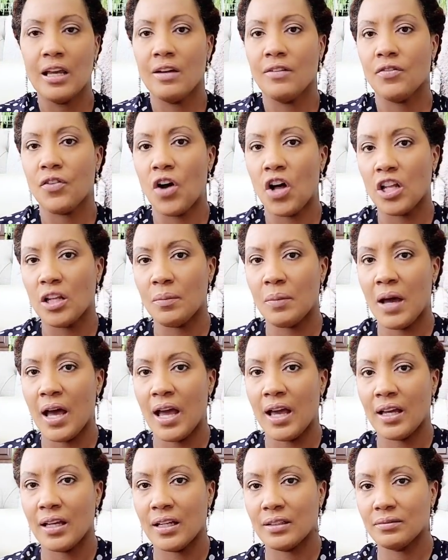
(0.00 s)
For all of
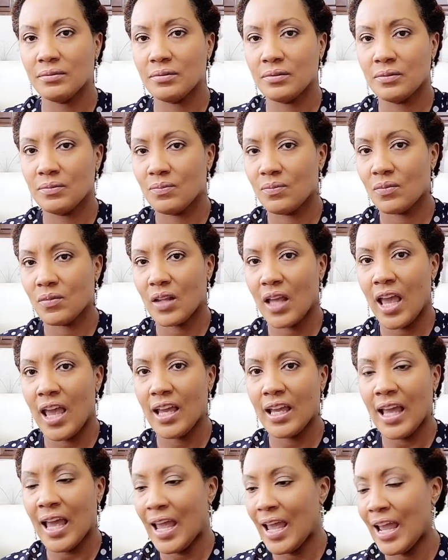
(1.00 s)
my
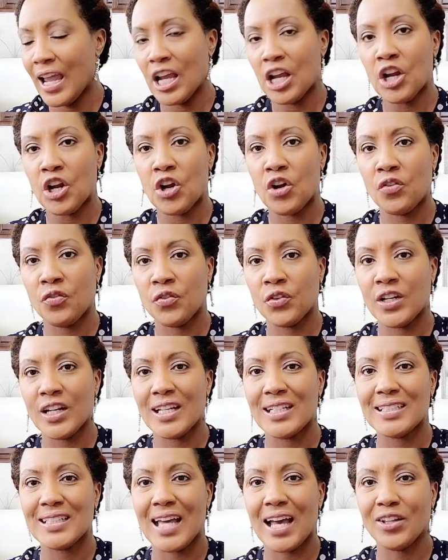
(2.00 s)
AKA
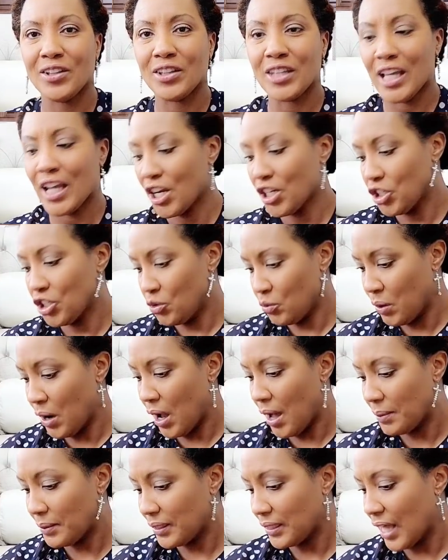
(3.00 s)
girlfriends out there, you
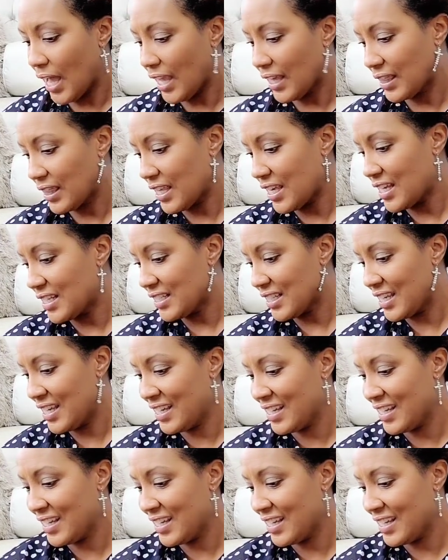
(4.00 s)
probably like this.